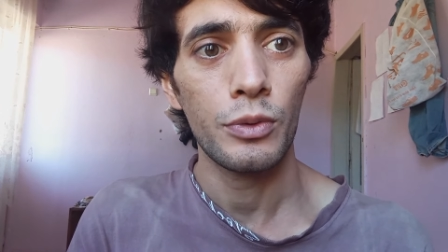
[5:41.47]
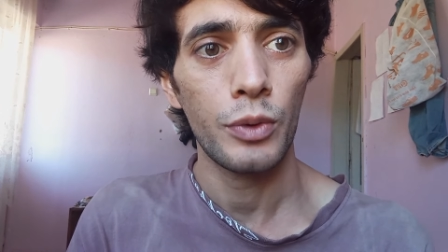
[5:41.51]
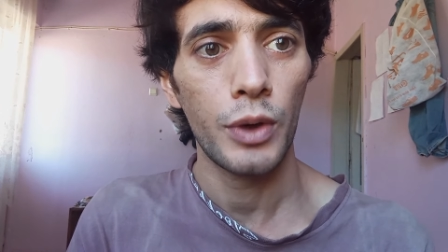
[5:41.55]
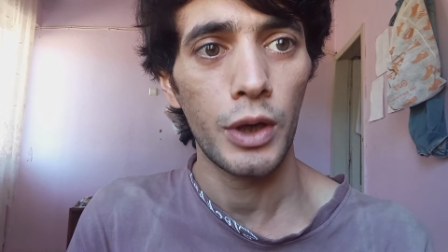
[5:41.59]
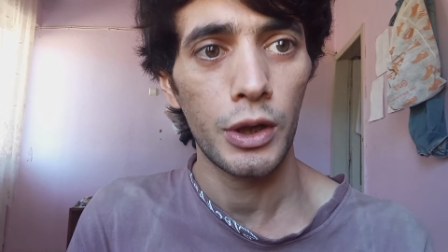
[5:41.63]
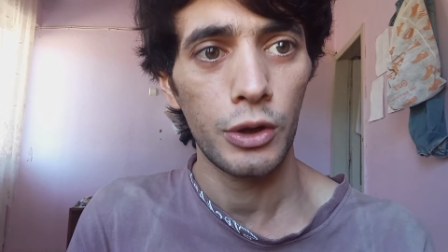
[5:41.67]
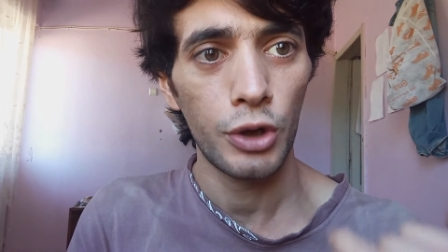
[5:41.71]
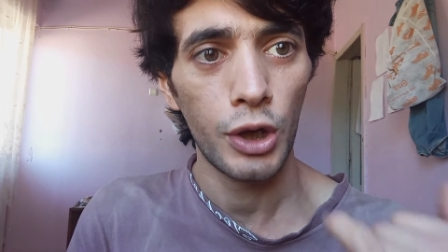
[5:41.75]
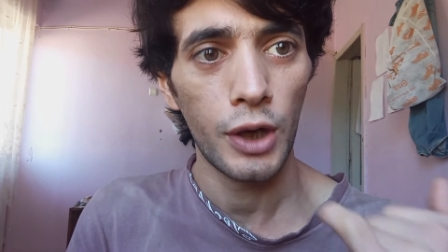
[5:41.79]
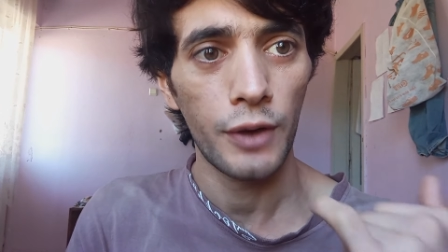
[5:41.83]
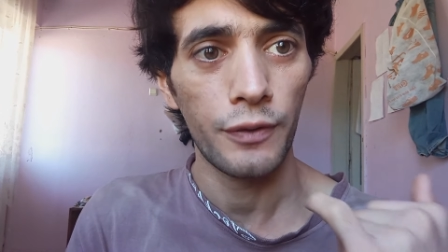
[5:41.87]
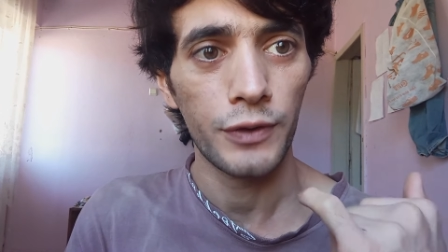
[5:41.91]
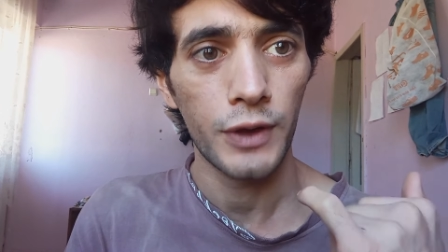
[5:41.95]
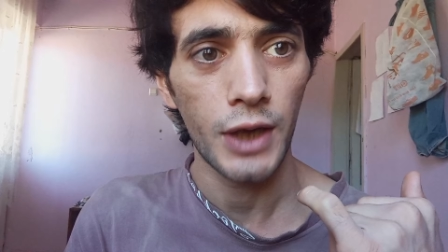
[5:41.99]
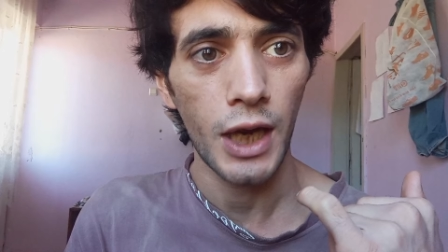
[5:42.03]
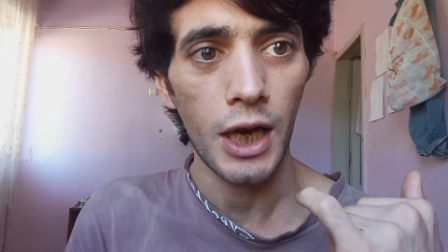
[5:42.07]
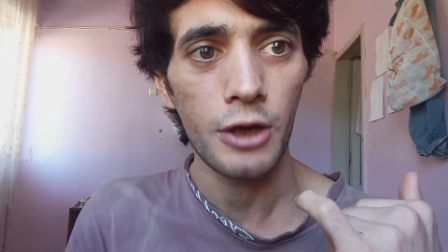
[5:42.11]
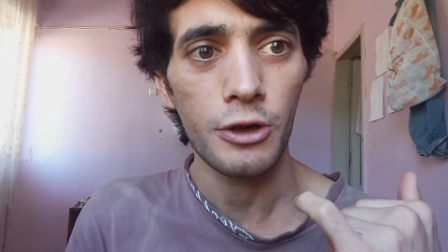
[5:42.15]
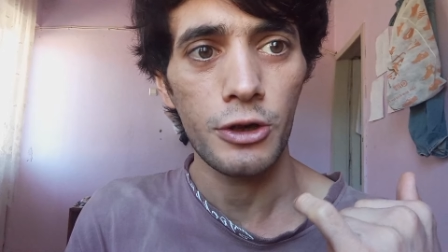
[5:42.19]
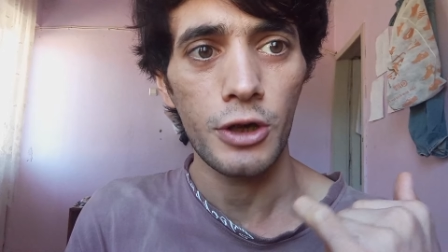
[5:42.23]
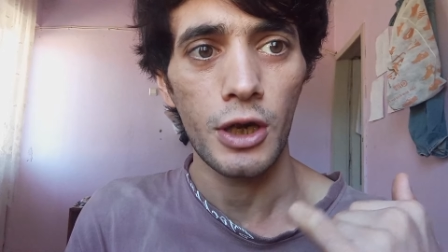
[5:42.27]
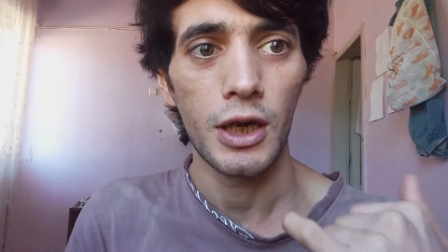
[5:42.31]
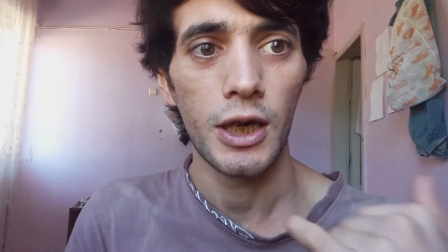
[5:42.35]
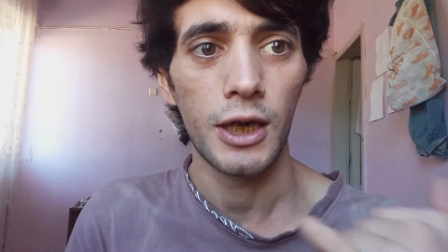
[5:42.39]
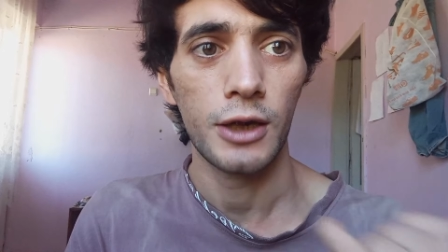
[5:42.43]
when you have
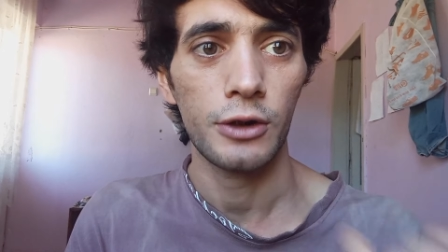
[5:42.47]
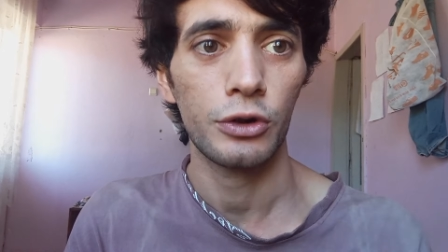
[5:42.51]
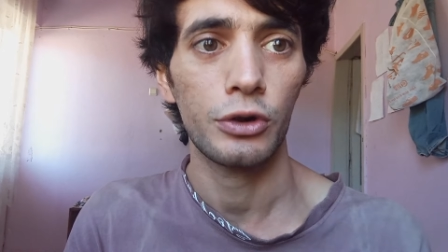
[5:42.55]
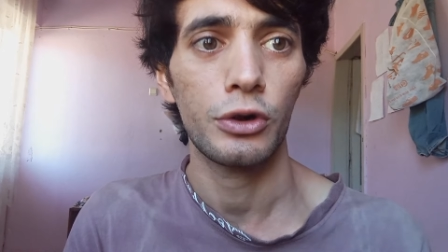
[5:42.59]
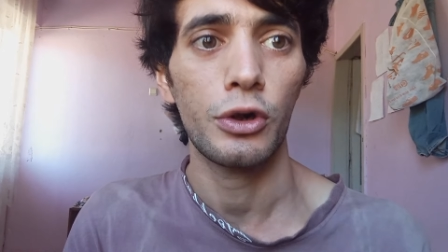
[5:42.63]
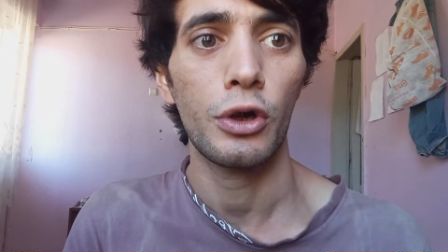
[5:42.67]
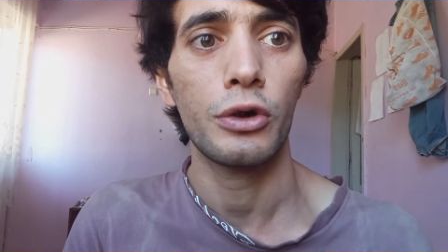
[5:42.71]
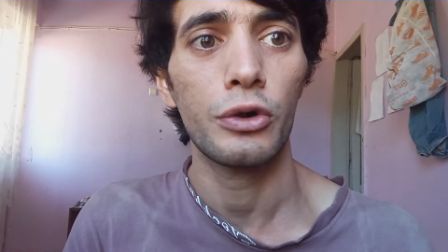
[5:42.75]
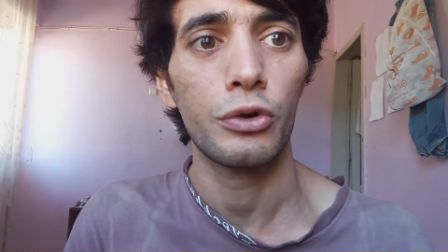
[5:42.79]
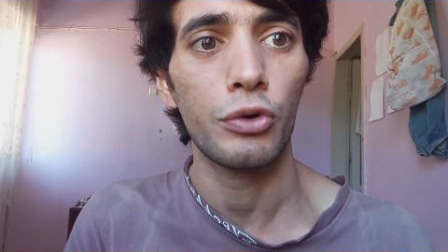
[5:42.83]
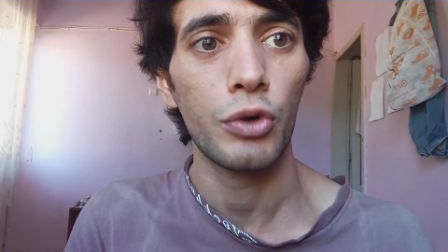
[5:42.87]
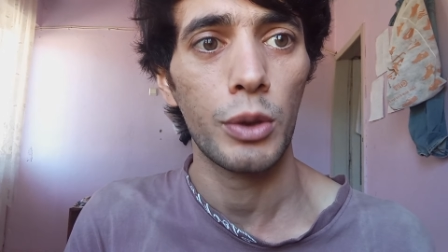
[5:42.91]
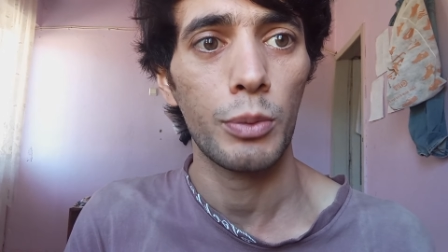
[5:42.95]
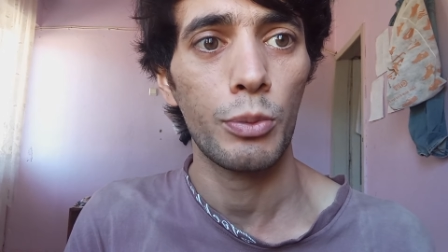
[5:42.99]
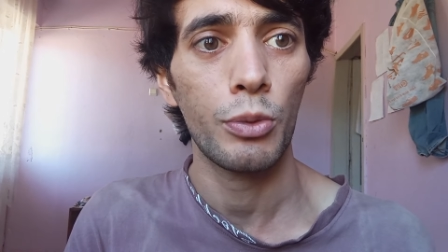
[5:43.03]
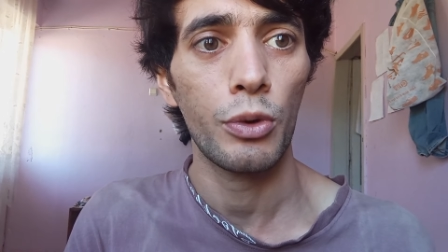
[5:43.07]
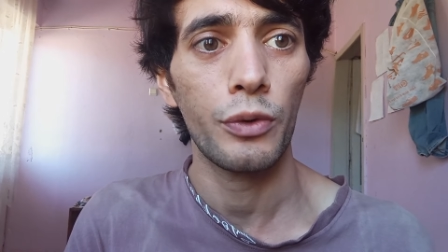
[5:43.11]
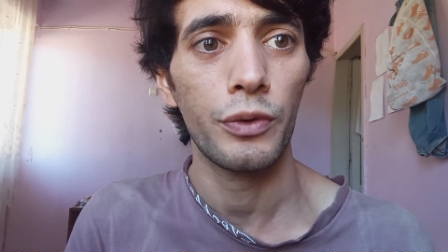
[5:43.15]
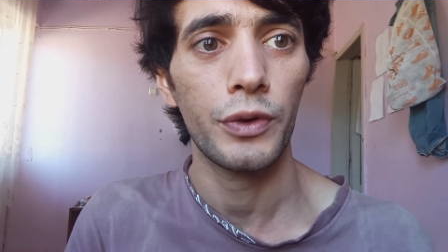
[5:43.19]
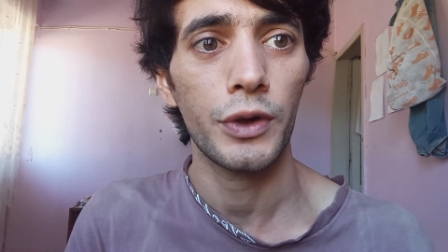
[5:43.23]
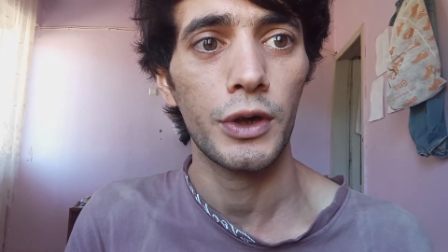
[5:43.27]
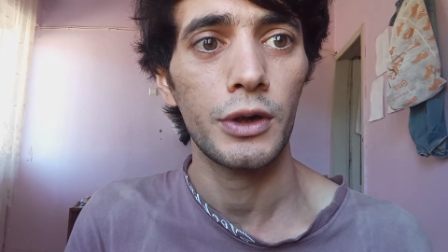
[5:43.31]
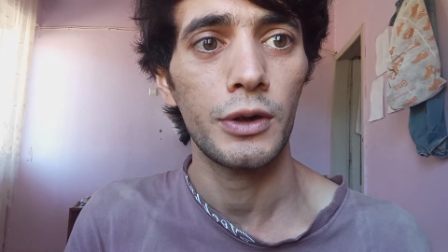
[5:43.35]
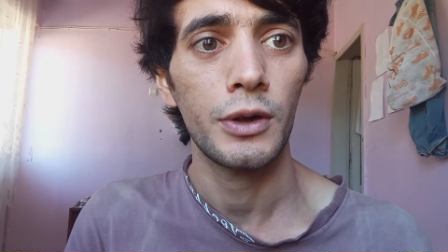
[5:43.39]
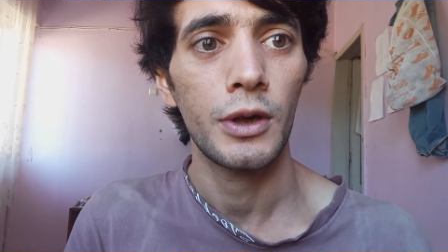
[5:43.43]
tartar and don't
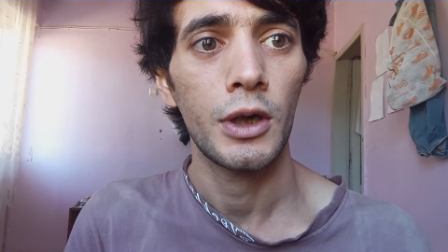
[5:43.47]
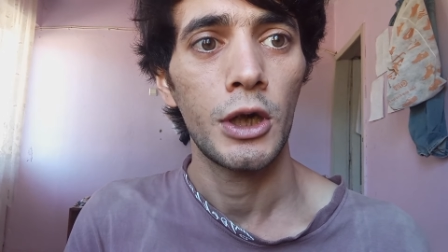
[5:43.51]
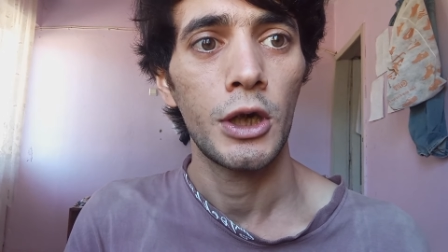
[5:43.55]
remove it.